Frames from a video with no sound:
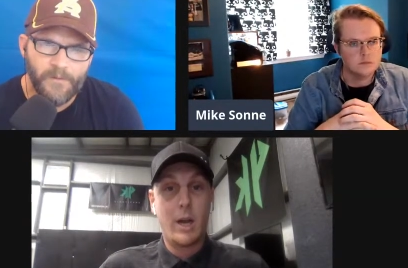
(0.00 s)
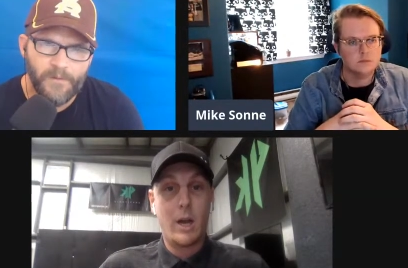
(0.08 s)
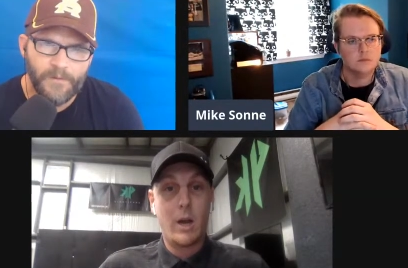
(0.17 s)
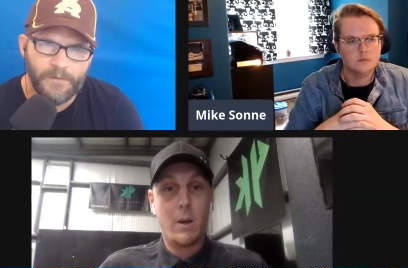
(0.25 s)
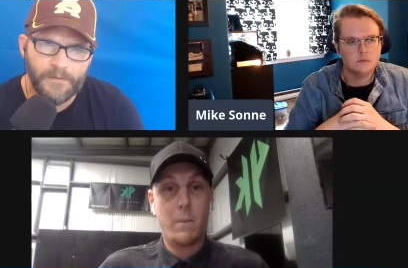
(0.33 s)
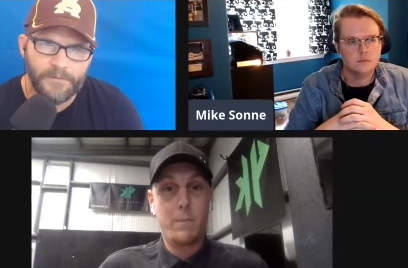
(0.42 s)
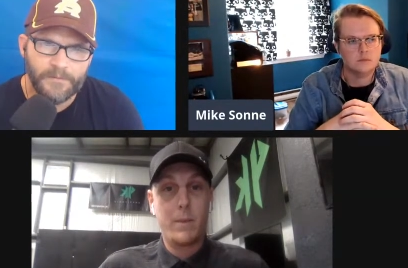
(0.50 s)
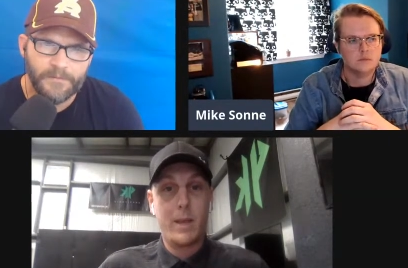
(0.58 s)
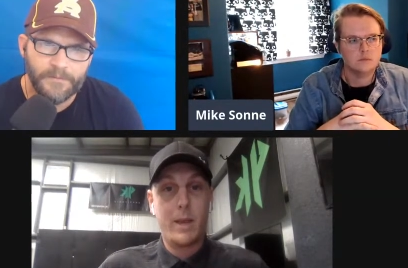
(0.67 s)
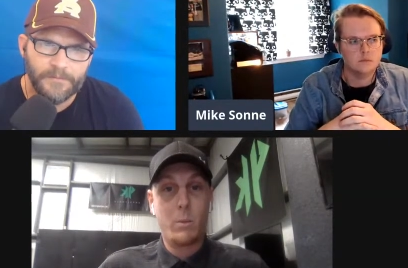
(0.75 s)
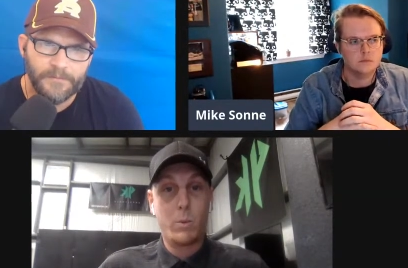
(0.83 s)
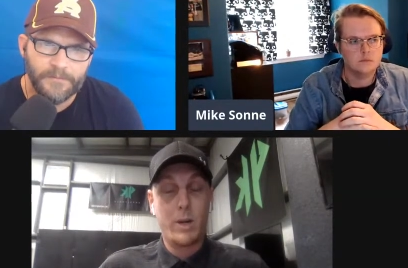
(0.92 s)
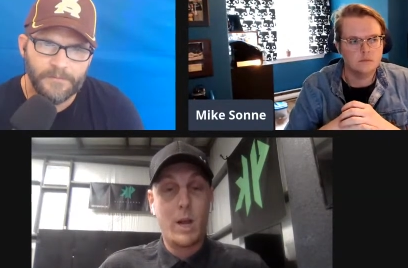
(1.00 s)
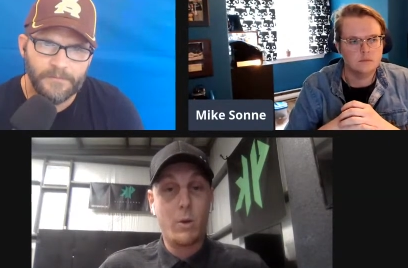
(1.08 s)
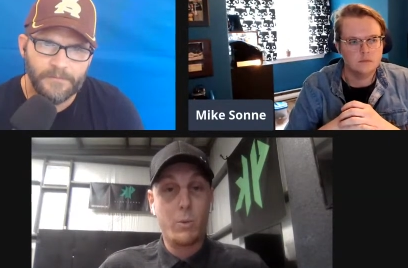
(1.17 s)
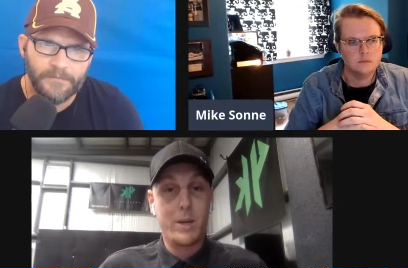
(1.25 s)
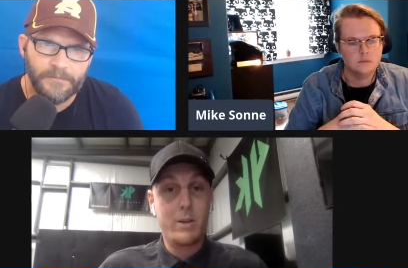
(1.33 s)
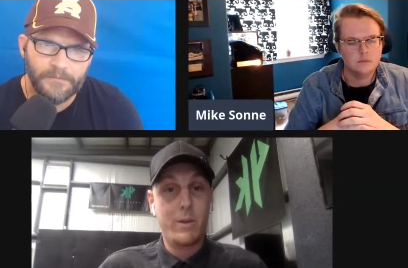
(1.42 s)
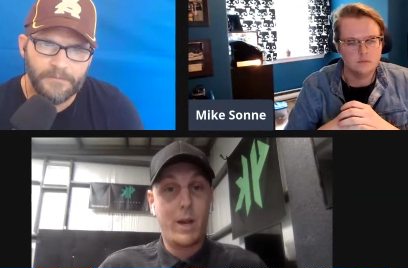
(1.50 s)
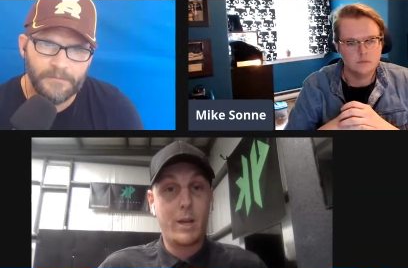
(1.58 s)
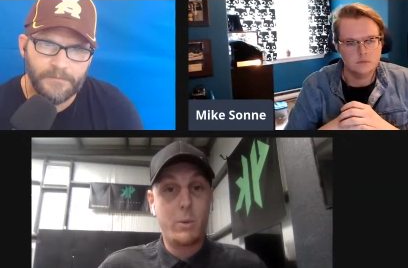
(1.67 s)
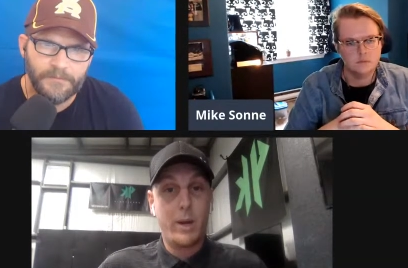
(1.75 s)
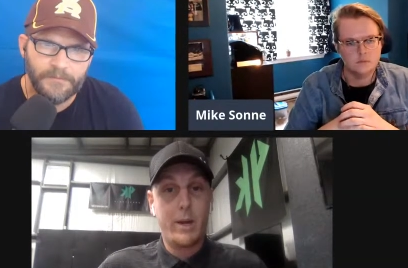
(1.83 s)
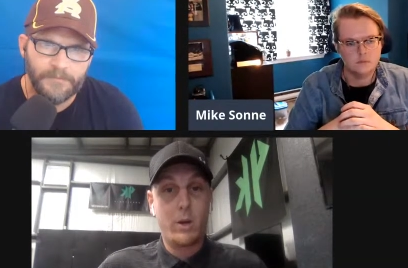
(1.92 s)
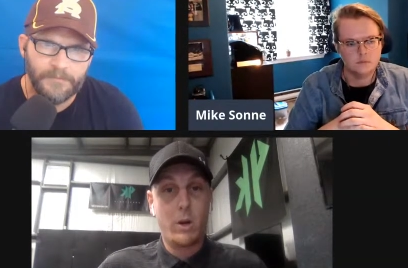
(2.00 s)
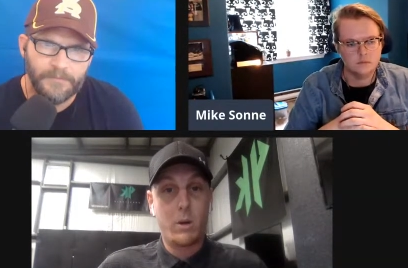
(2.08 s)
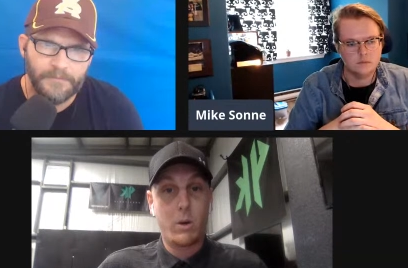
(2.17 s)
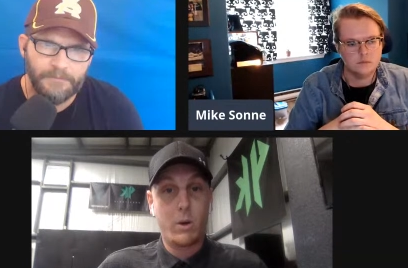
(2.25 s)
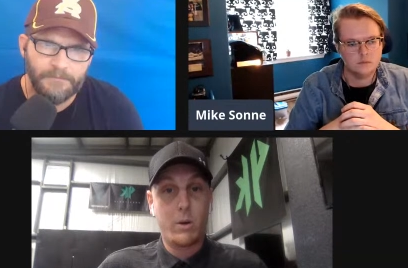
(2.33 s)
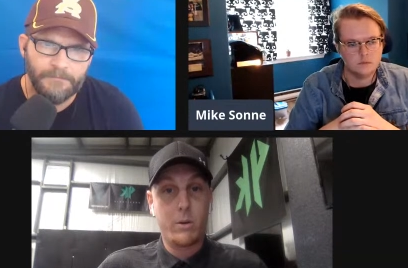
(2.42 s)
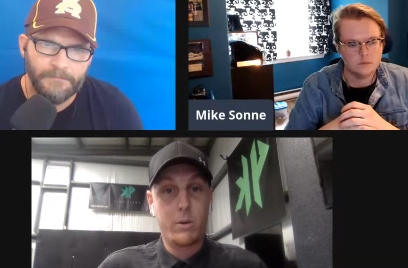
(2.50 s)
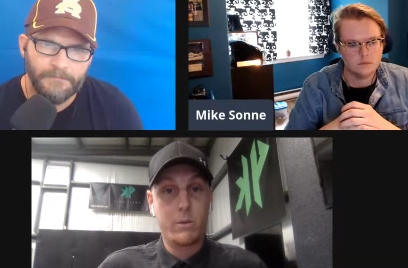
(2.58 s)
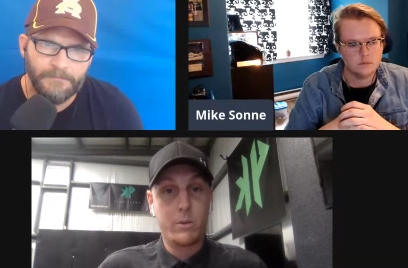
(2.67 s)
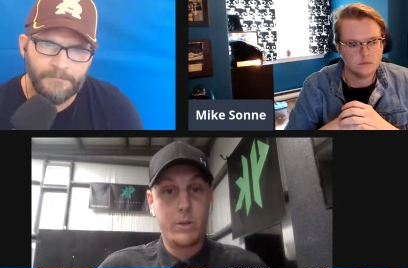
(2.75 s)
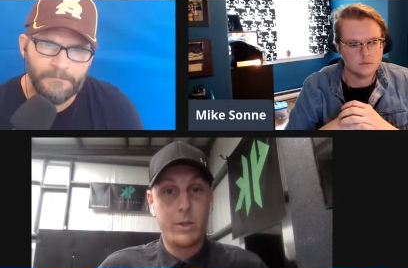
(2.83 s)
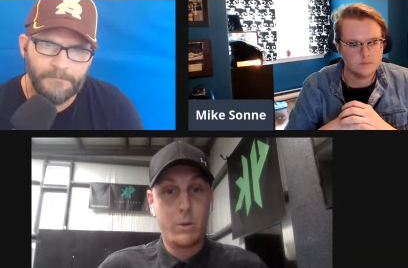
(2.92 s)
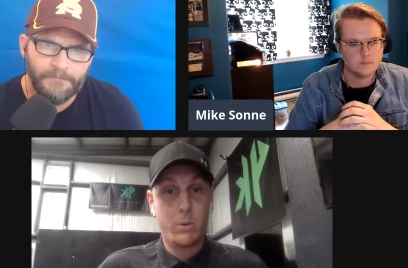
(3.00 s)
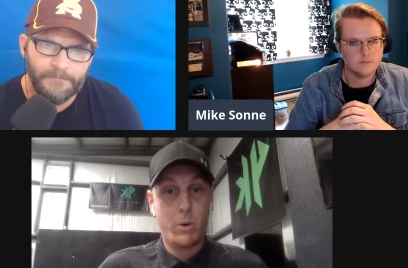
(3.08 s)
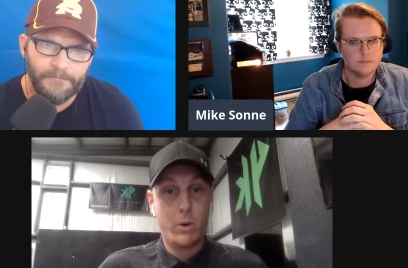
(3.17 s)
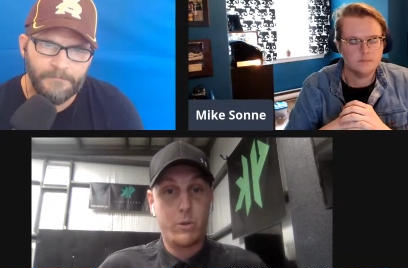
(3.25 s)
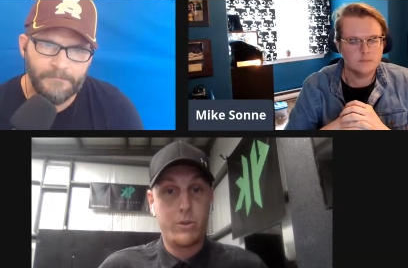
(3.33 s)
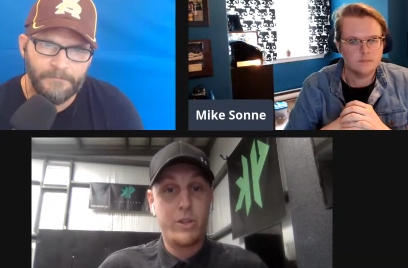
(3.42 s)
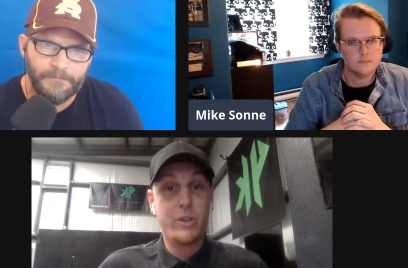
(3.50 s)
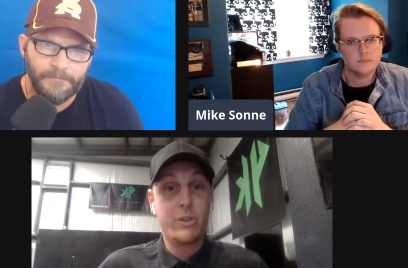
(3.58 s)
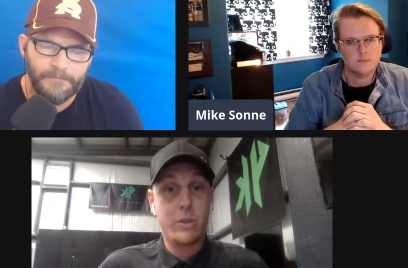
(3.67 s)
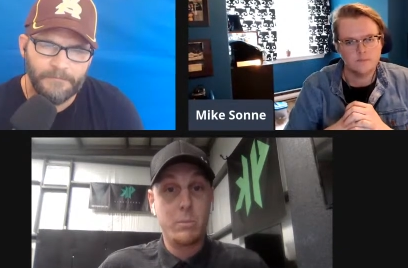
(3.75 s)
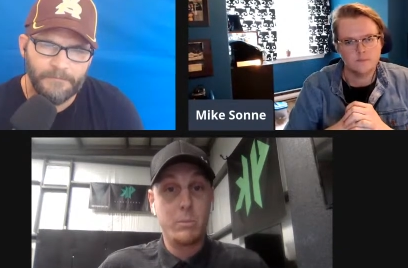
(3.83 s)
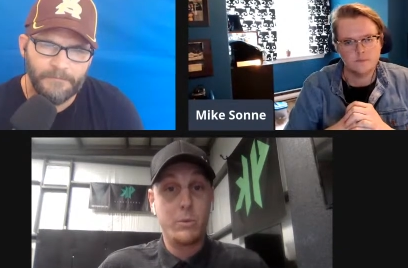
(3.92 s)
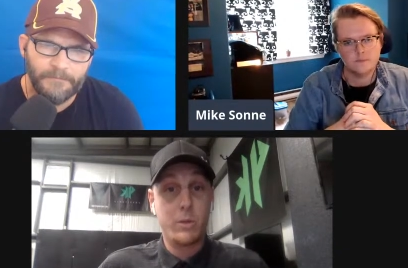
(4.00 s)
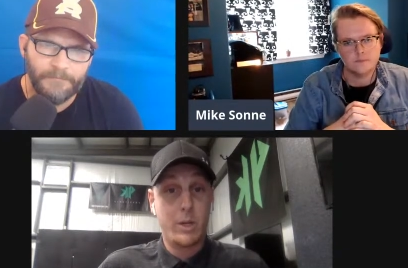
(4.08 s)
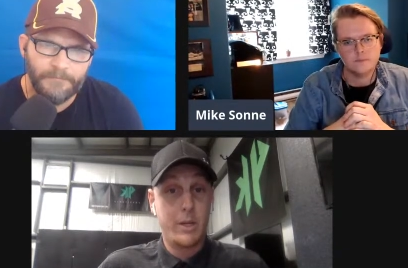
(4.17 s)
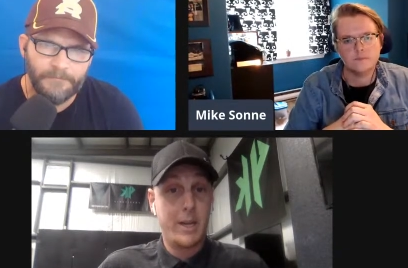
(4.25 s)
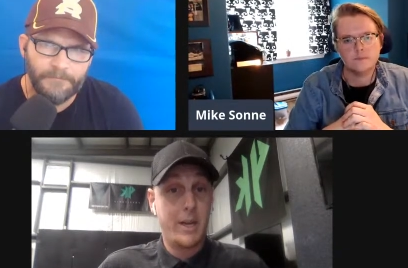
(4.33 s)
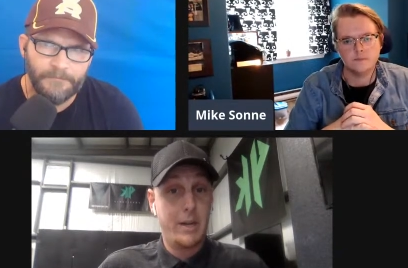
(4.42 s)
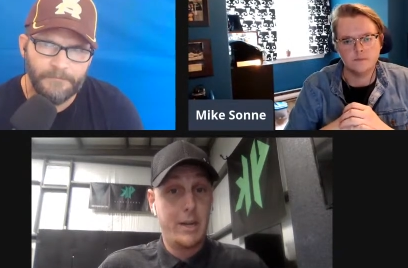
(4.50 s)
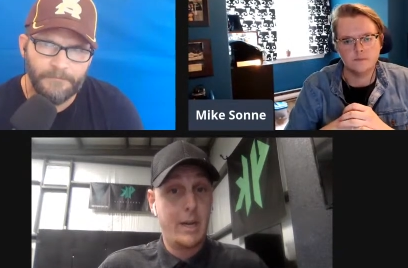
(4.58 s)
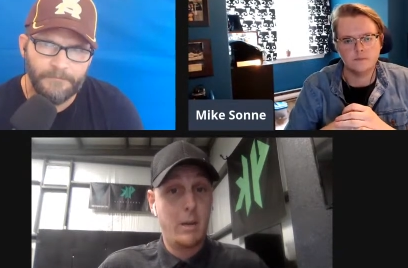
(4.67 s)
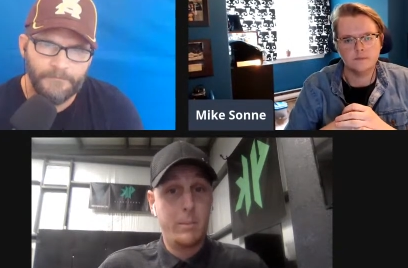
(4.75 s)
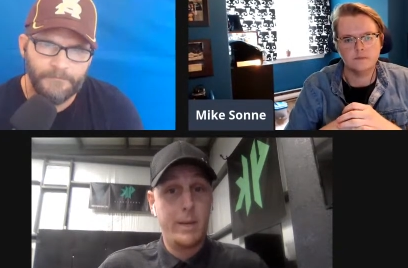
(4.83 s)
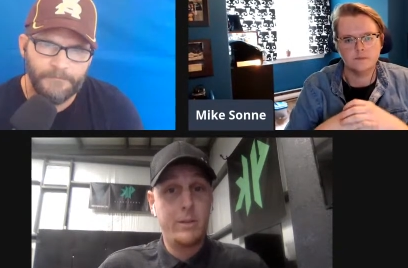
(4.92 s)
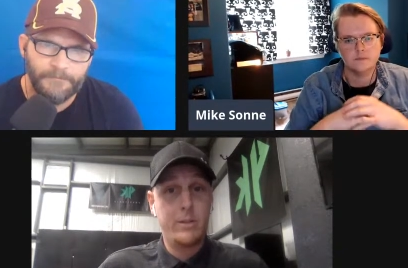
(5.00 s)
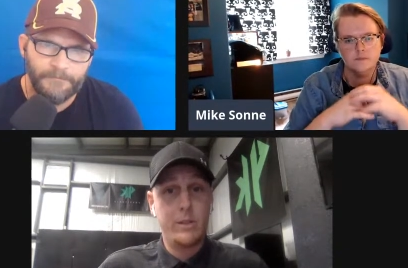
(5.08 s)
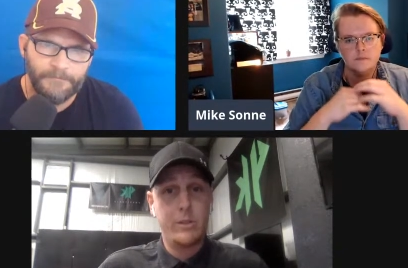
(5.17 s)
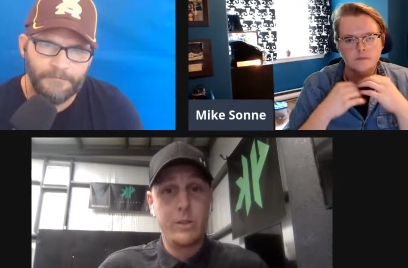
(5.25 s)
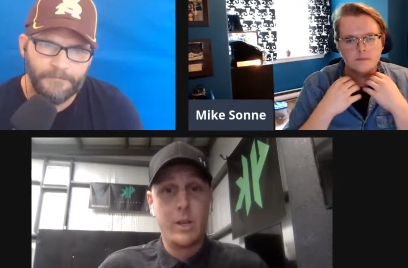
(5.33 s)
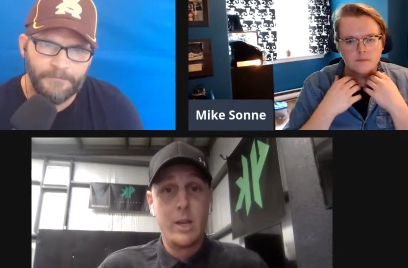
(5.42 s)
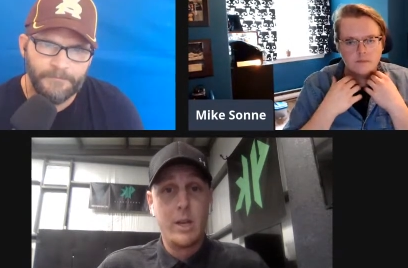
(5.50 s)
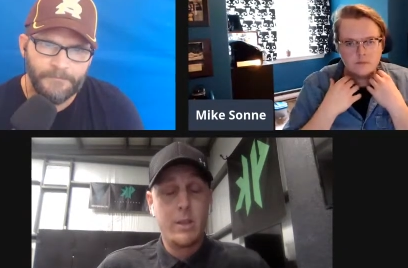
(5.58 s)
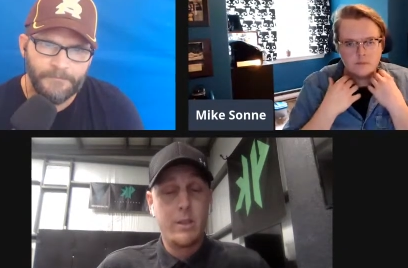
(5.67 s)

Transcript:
Speaker 1: um, and we're not reevaluating our, our you know our systems on a day in and day out basis